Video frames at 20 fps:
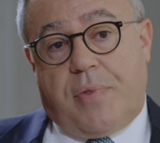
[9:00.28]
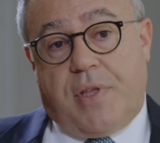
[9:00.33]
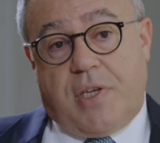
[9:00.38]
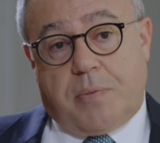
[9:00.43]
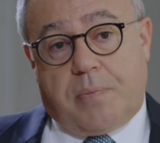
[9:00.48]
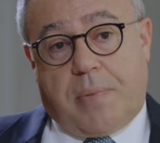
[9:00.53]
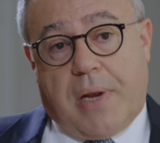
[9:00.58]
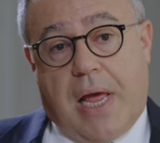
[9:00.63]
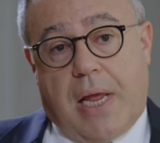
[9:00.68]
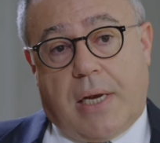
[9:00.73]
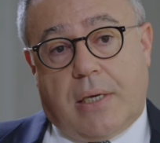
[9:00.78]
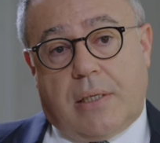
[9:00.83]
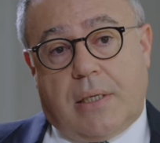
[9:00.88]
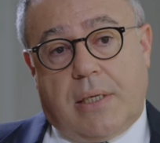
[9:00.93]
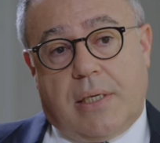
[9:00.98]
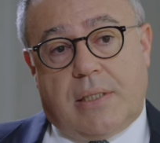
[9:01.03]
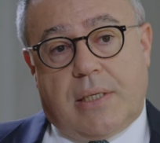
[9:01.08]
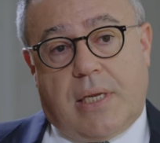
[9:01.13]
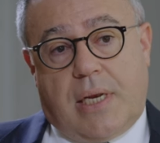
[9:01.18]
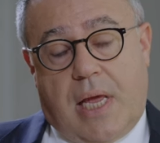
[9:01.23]
this plan
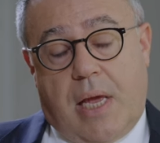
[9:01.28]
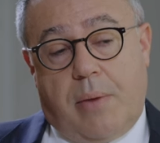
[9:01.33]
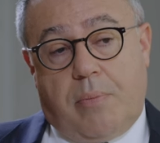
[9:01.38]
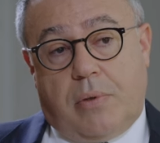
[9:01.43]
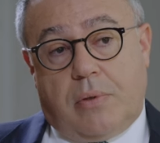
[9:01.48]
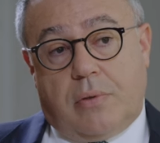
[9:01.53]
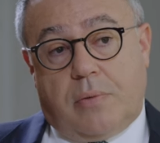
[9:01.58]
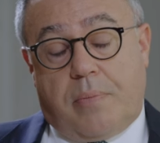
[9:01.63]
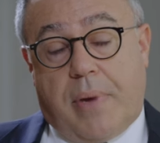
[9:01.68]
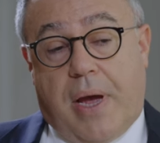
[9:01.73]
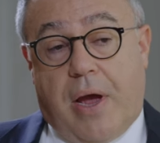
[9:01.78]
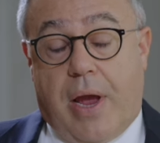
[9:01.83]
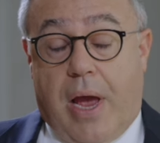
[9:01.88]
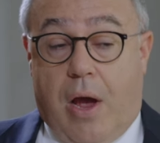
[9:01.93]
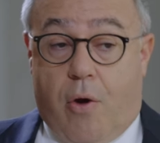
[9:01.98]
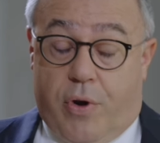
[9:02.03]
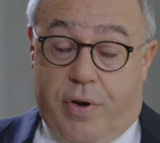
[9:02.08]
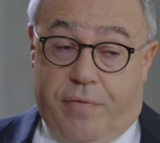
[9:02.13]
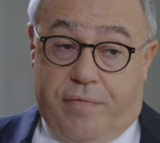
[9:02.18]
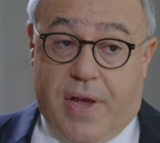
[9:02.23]
is enabled by
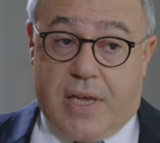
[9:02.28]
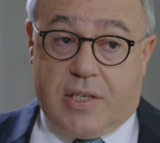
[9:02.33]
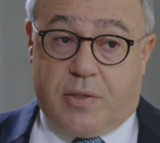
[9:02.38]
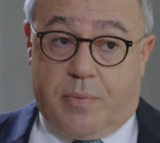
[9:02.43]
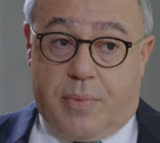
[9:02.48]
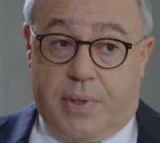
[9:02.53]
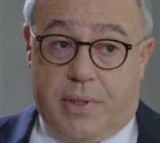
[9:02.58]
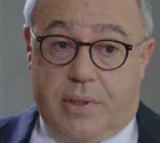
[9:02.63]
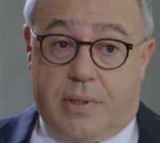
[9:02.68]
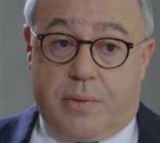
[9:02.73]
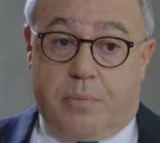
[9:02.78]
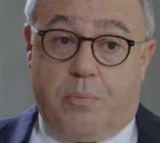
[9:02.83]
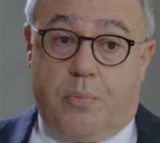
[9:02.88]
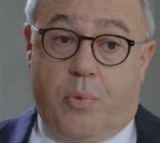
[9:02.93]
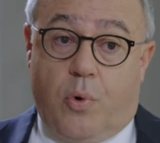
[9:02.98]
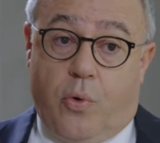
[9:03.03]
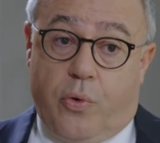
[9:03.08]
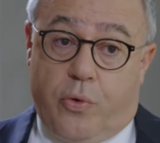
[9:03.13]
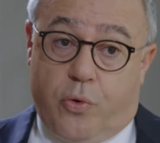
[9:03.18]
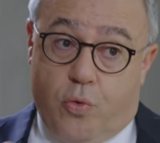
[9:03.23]
our investments
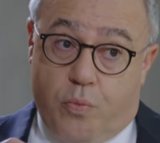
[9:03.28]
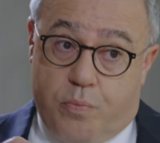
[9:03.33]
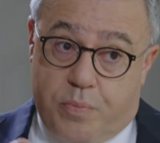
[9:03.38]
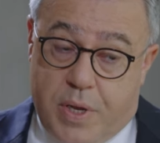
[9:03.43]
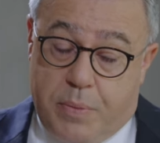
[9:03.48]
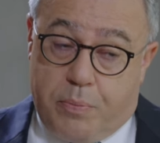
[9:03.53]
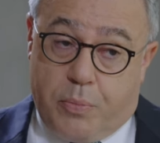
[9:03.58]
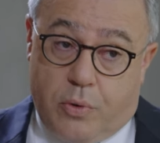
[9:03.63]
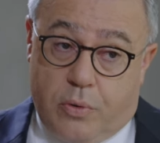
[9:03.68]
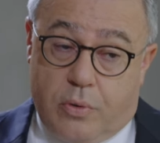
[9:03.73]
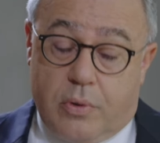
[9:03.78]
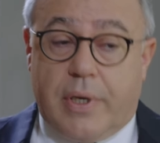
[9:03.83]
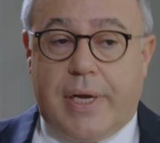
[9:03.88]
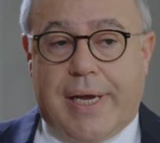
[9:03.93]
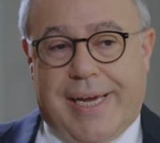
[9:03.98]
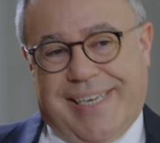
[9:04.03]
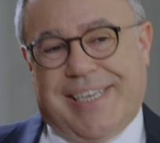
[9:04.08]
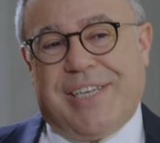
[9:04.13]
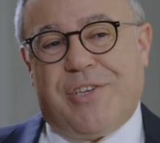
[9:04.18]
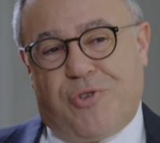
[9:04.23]
both to people
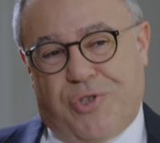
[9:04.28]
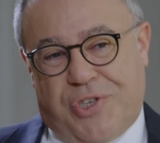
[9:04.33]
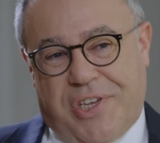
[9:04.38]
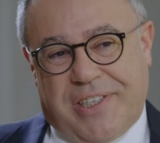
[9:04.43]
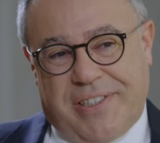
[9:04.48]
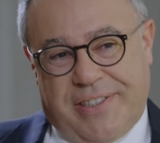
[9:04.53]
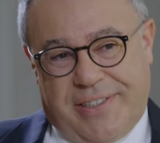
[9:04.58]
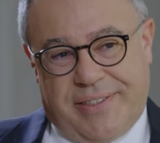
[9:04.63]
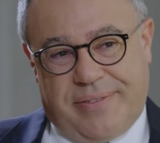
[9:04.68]
and digital.